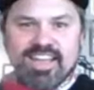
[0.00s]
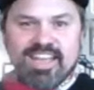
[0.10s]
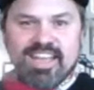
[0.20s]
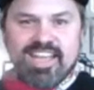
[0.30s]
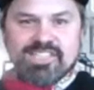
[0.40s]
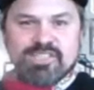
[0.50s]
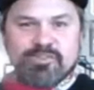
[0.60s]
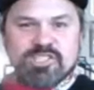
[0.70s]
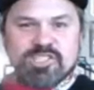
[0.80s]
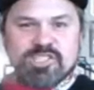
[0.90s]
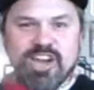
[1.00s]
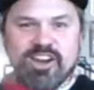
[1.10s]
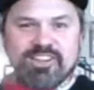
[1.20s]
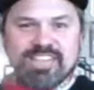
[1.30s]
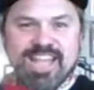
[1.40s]
It's
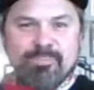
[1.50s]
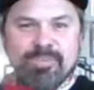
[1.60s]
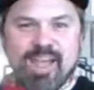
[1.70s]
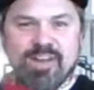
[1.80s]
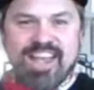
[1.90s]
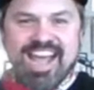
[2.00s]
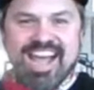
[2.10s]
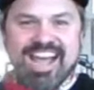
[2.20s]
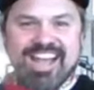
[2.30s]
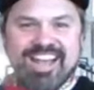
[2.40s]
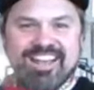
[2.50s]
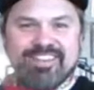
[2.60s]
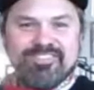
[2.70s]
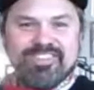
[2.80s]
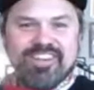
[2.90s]
Fitzgerald's Happy Hour Live,
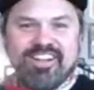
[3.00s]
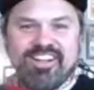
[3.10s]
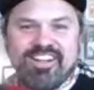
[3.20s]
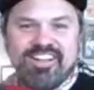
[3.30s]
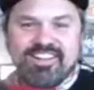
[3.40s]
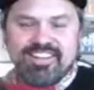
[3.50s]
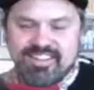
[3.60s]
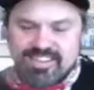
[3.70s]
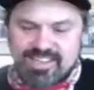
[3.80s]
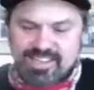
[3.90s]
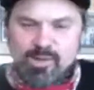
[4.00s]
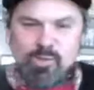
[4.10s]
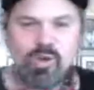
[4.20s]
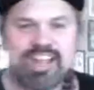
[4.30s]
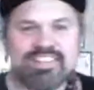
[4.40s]
y'all.
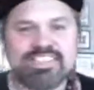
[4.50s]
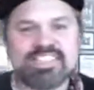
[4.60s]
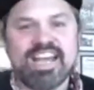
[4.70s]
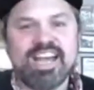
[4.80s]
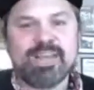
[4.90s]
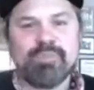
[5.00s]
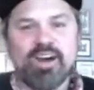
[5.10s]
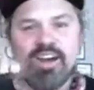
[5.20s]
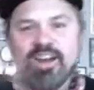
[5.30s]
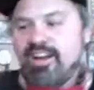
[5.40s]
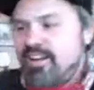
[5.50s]
We're at the Sidebar.